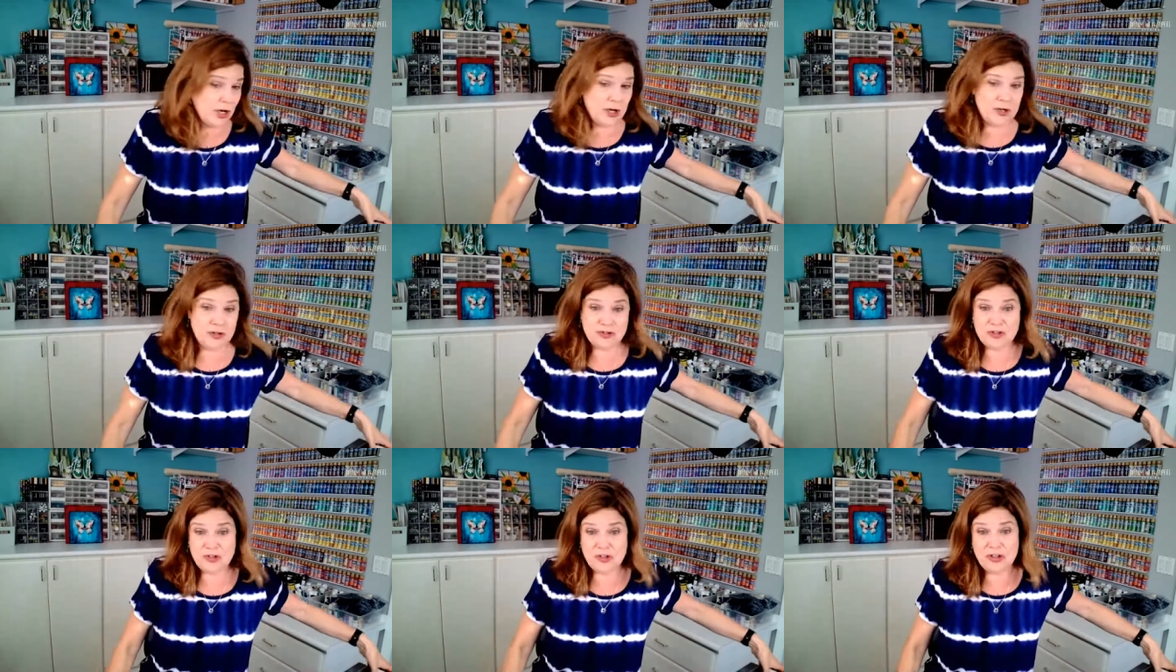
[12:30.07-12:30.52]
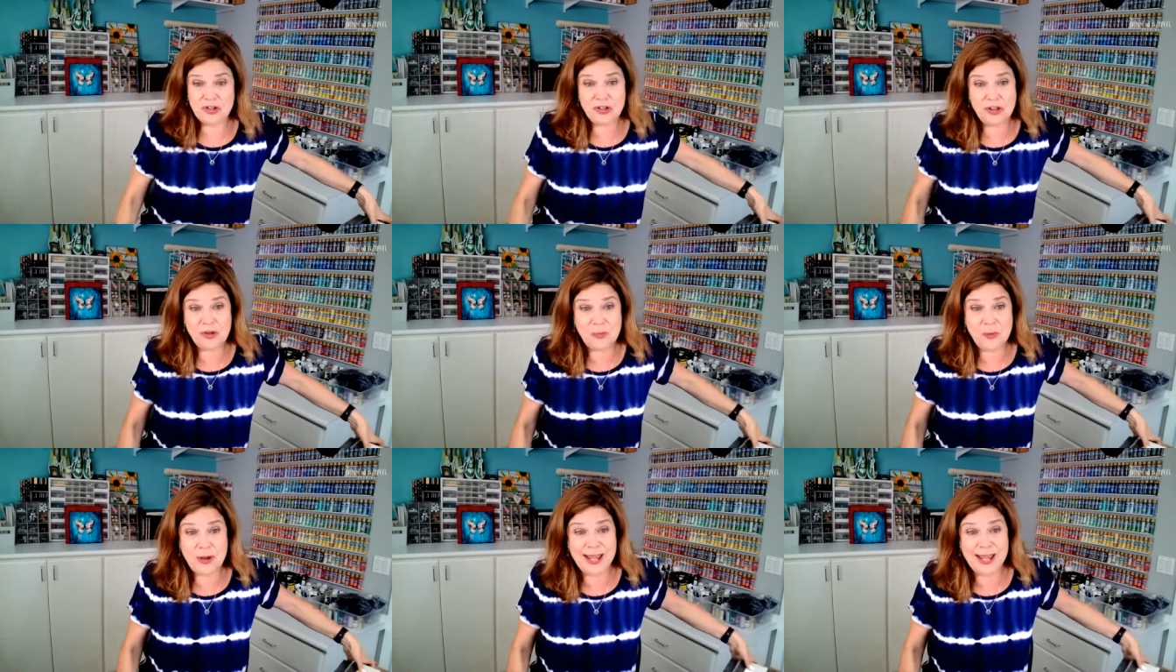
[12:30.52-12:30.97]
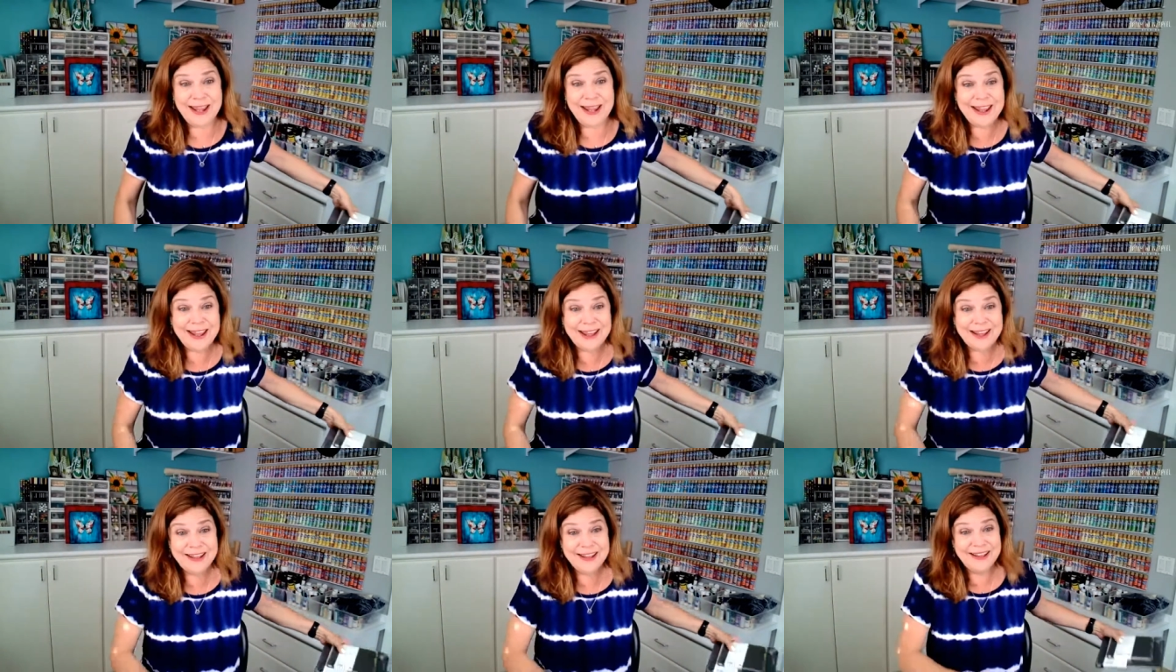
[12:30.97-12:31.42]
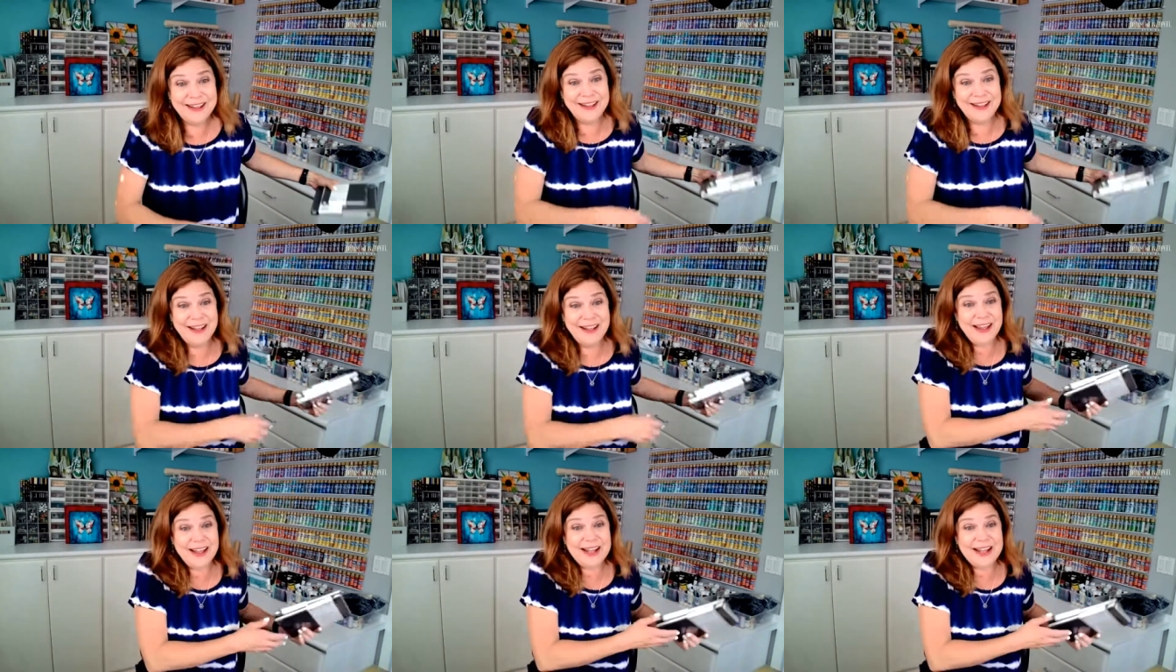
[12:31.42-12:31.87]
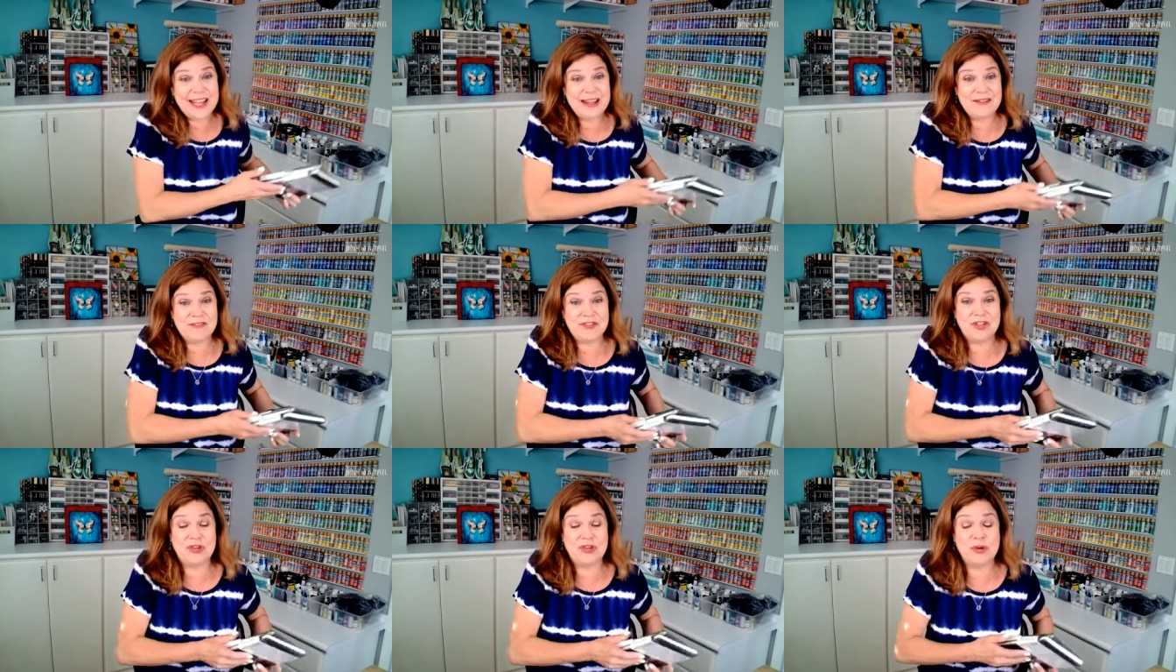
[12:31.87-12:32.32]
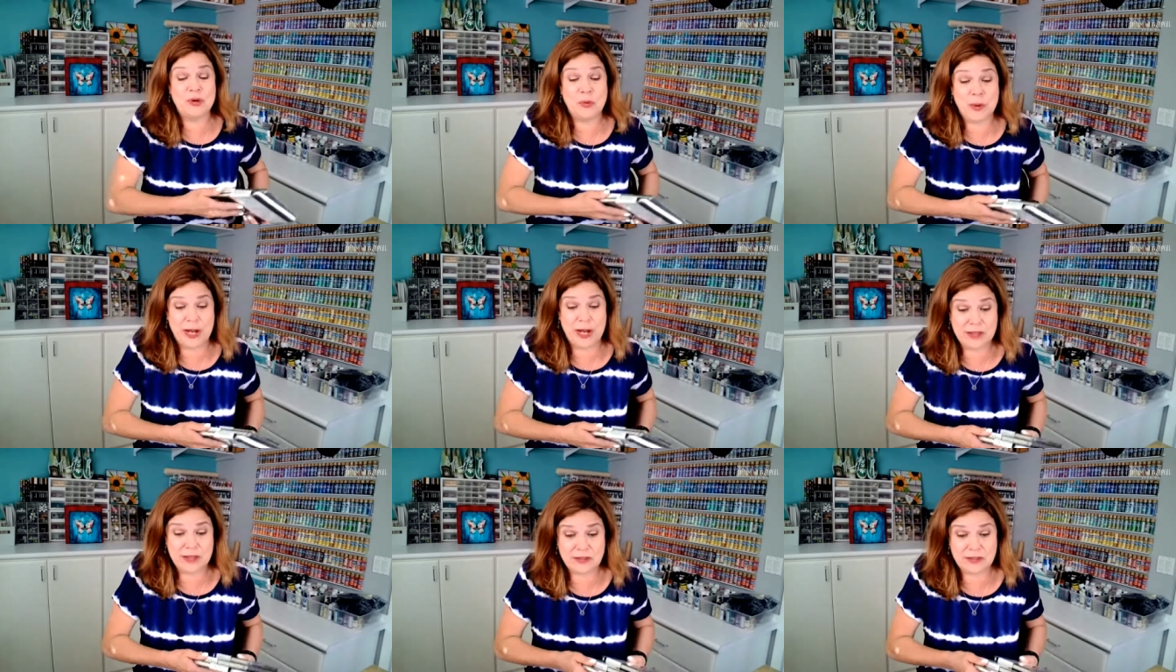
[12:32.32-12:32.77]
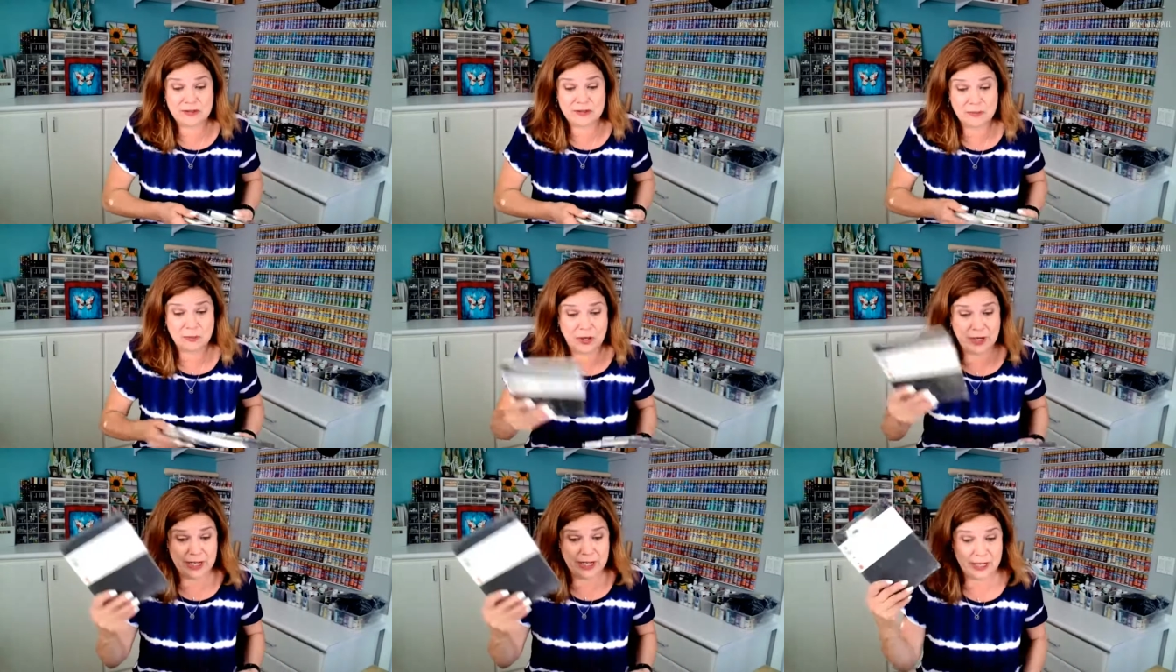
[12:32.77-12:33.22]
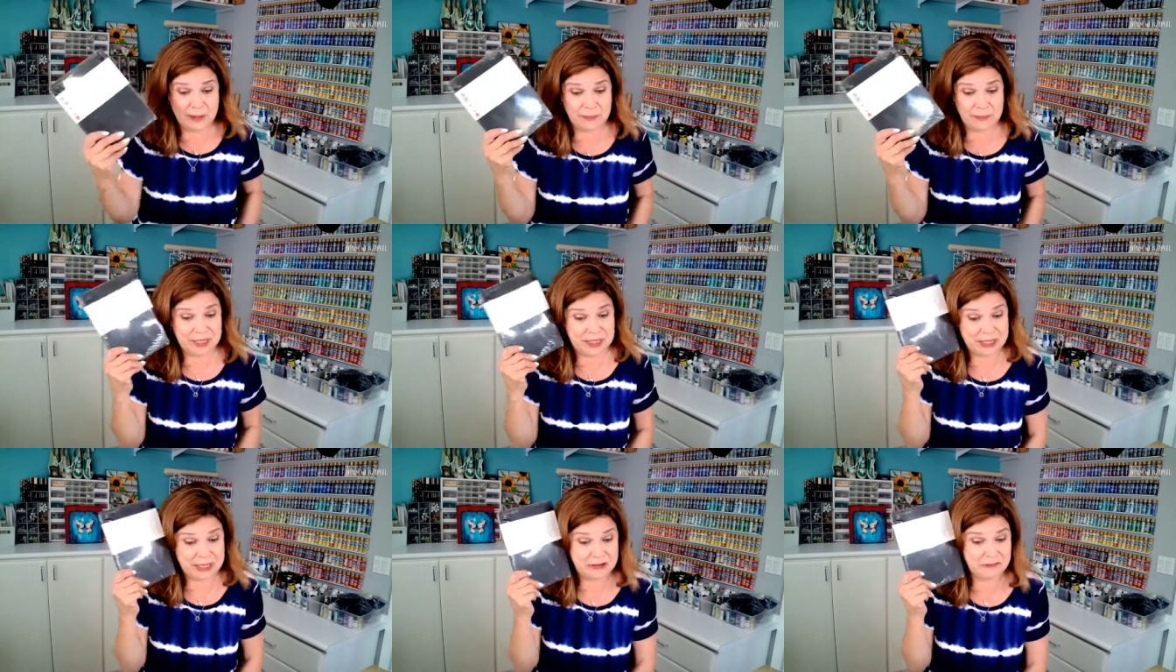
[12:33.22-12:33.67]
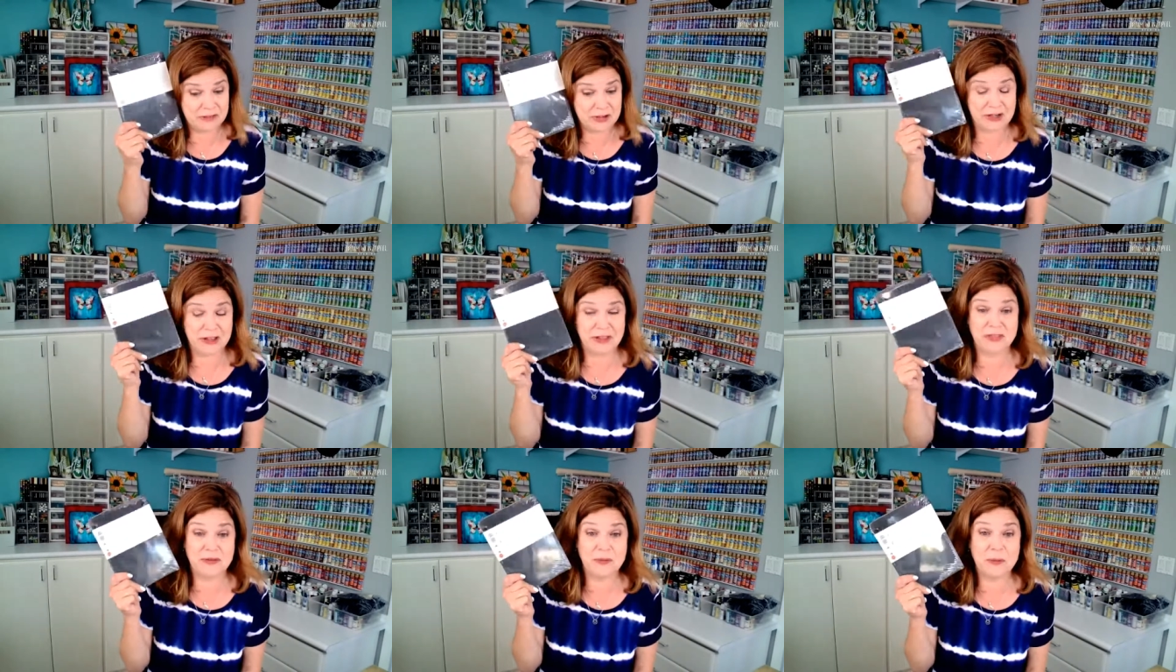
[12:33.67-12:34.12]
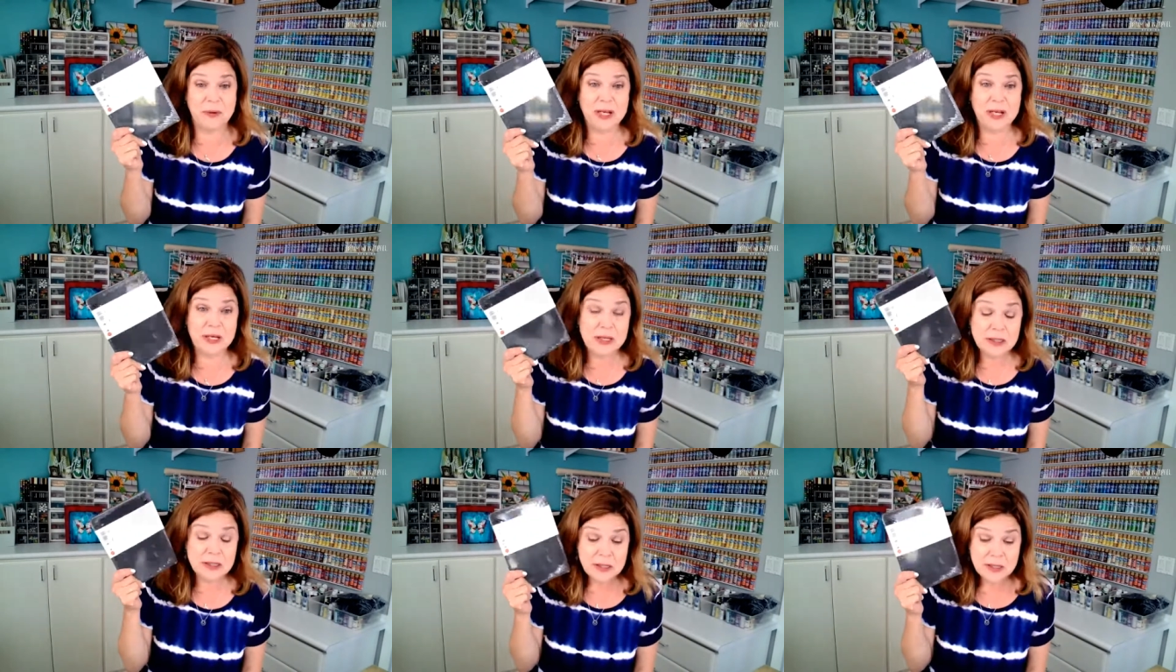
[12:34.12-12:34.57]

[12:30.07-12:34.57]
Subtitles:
art journal away. I gave two away this morning. I'm going to give another one.